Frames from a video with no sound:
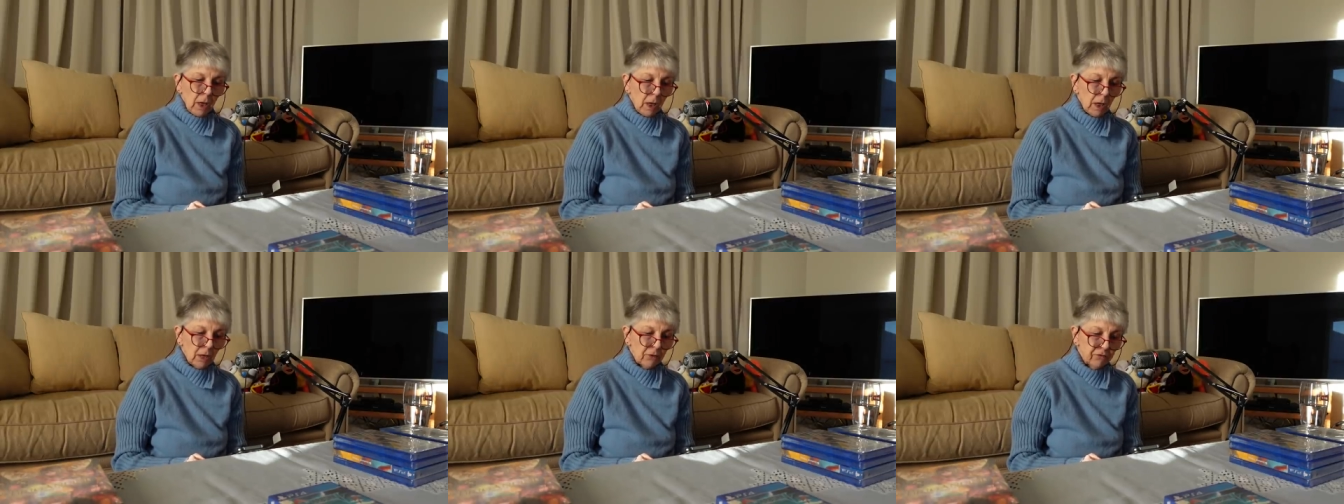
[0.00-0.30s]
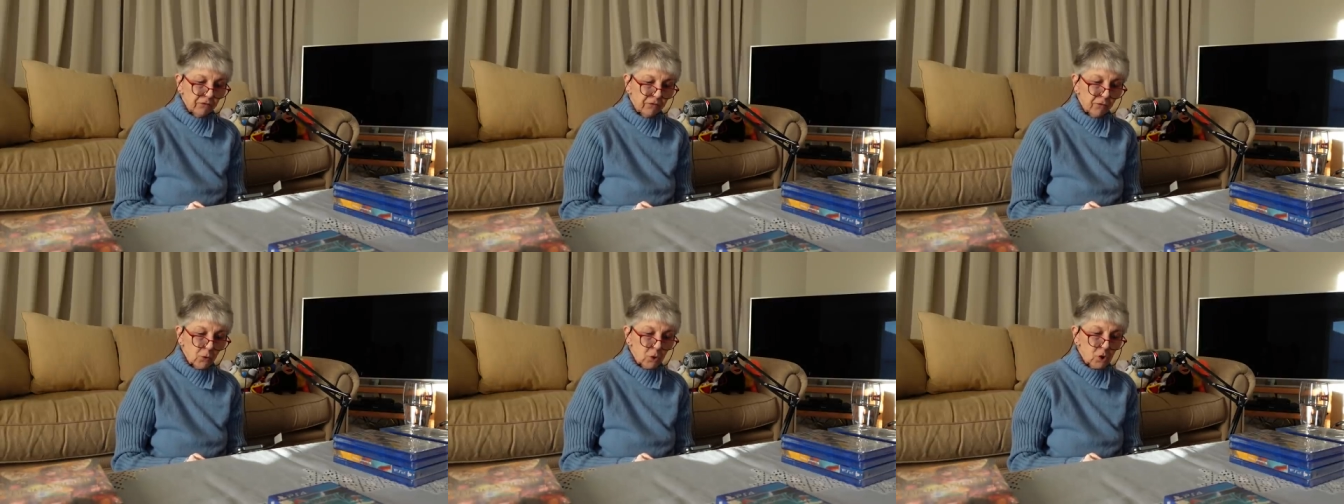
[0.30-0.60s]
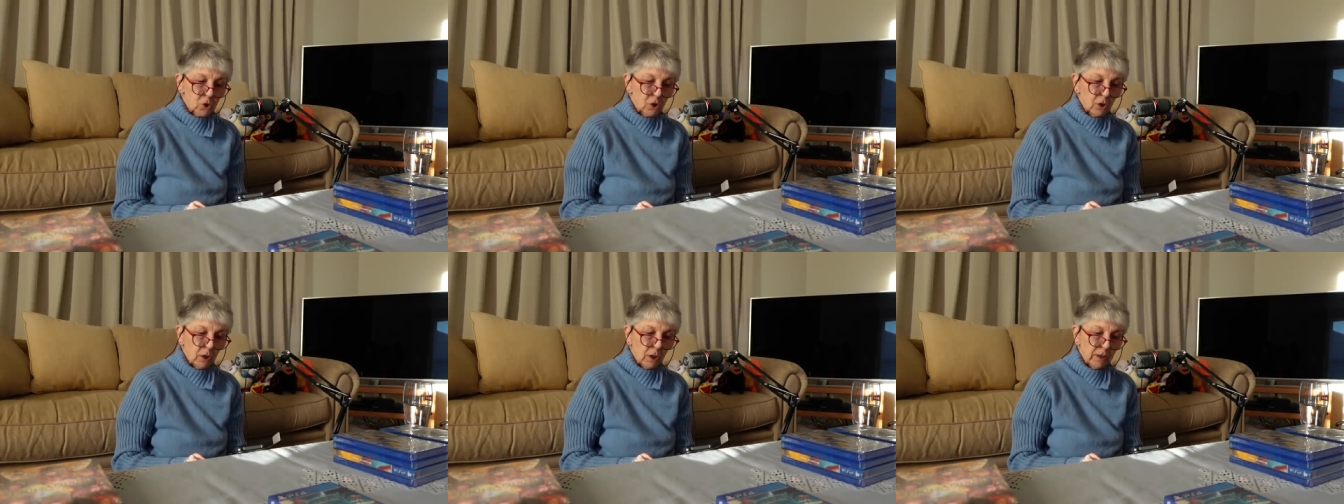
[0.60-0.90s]

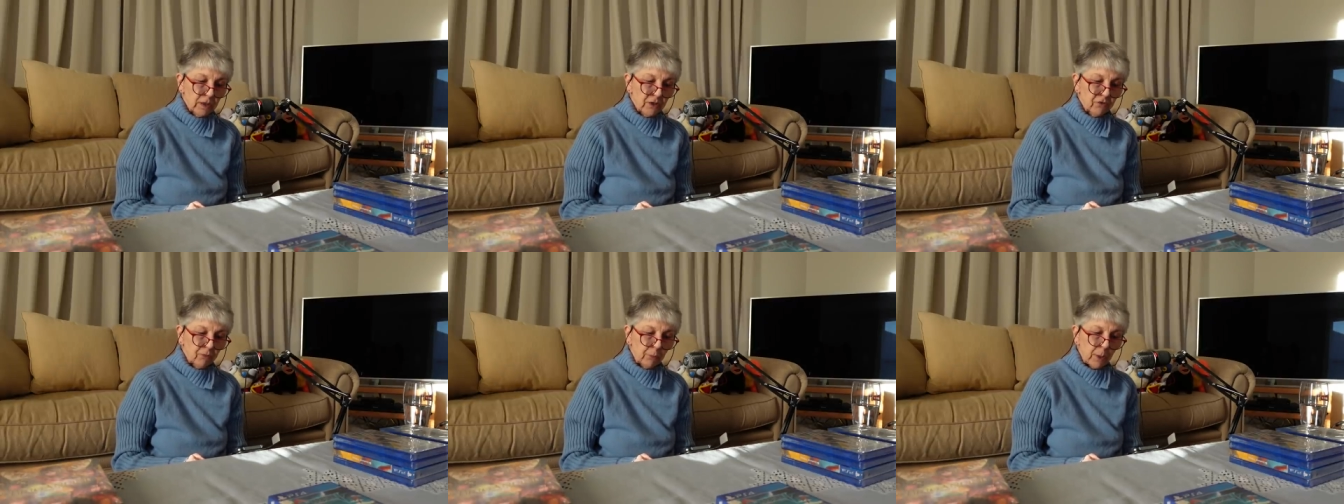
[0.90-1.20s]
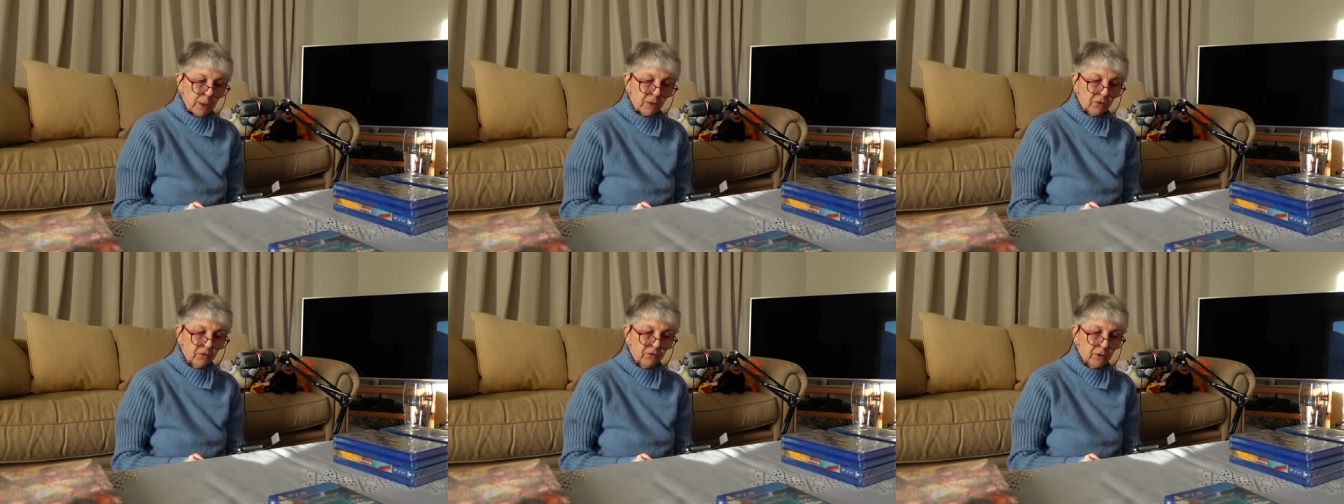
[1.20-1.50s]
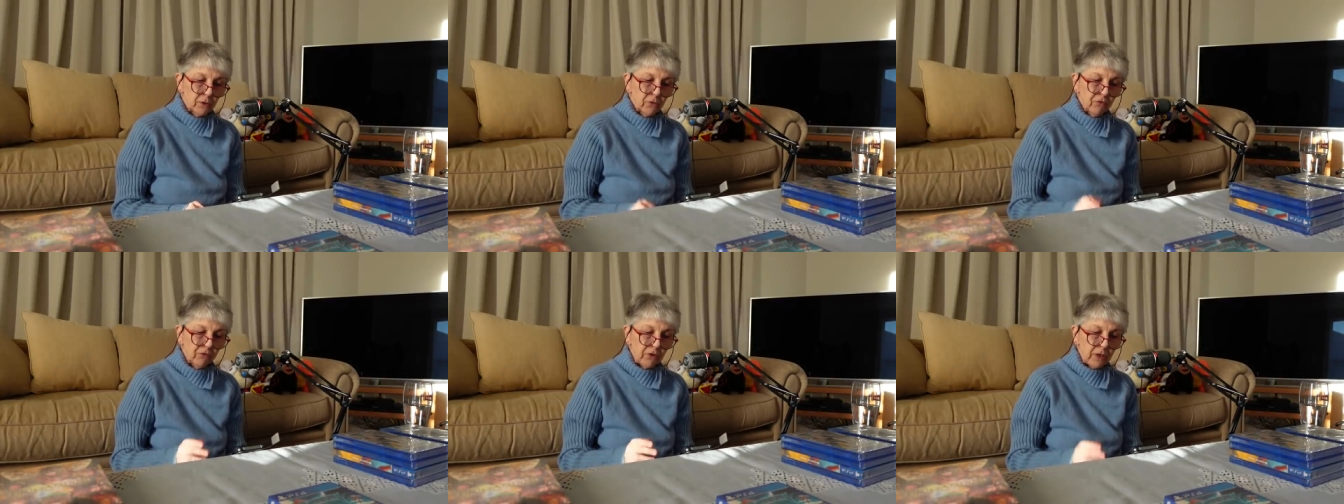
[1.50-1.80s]
Unfortunately, it's one of
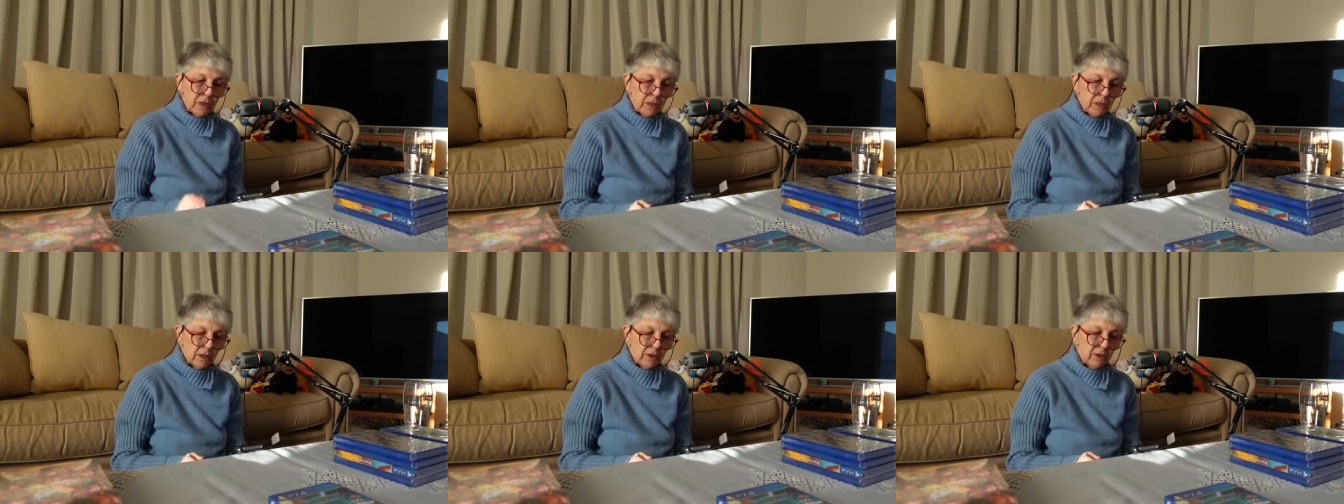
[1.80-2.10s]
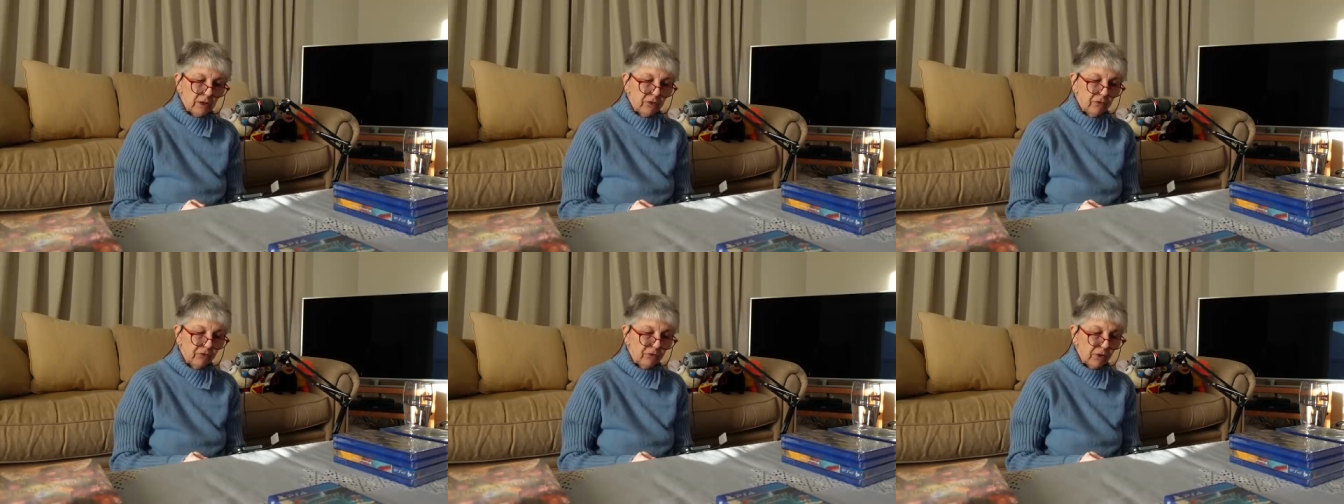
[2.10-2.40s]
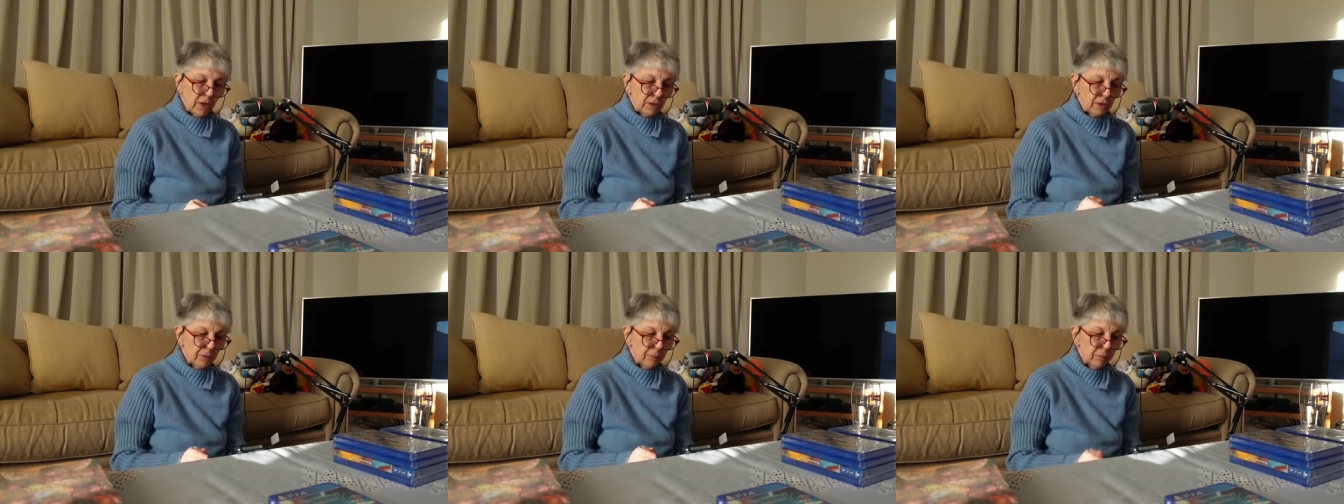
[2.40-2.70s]
those indies
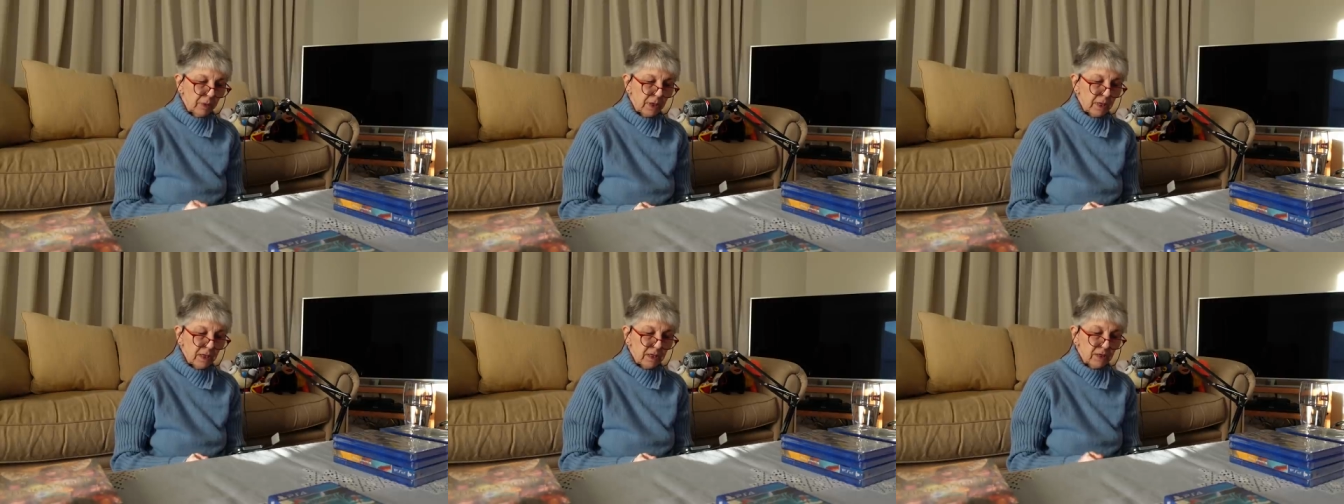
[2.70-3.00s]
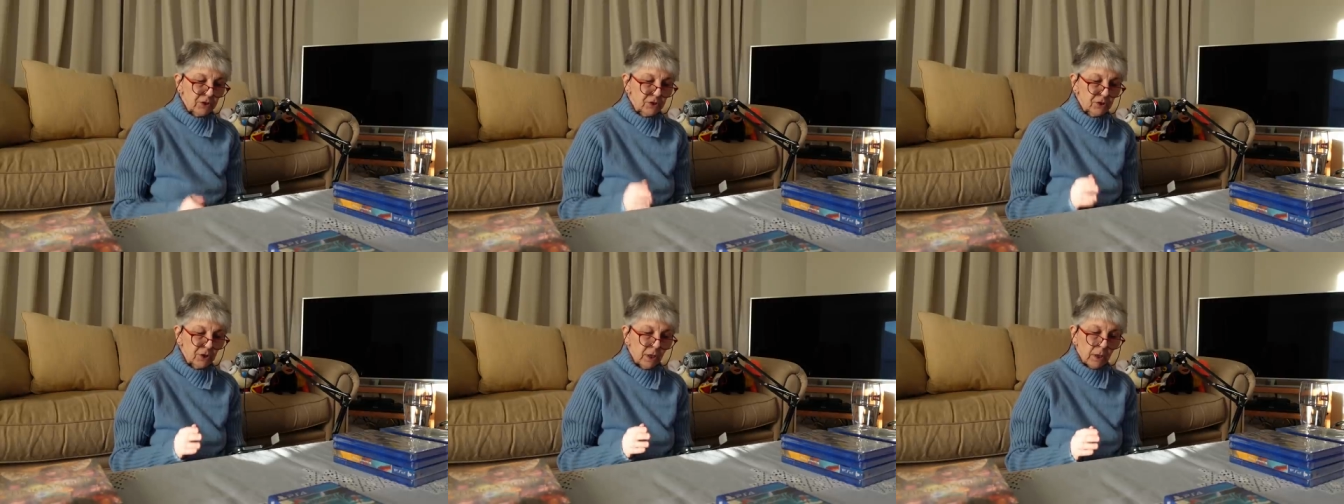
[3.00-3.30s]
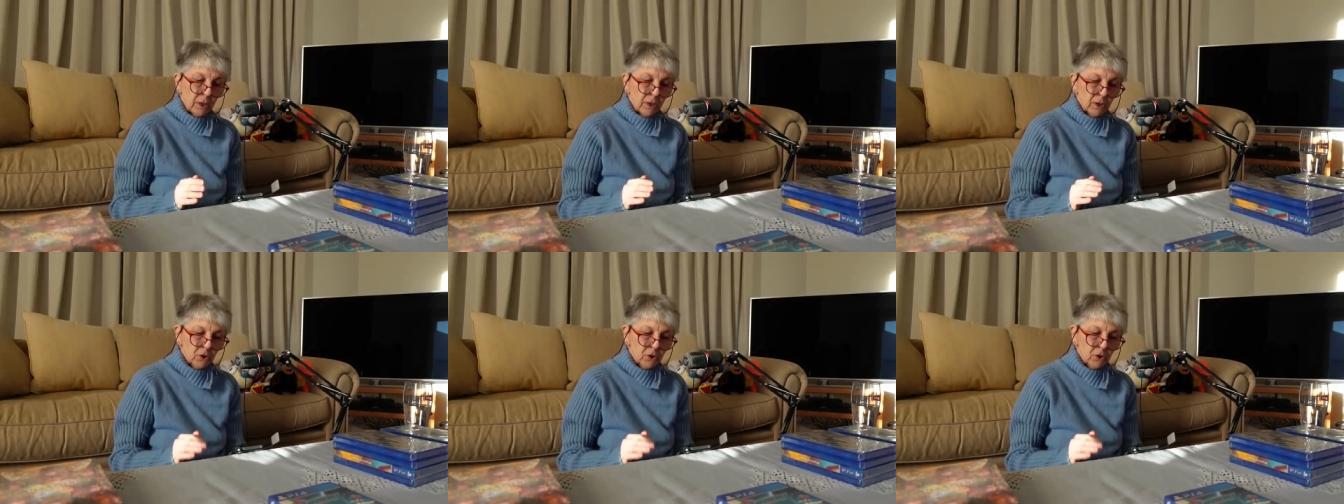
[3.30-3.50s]
that appears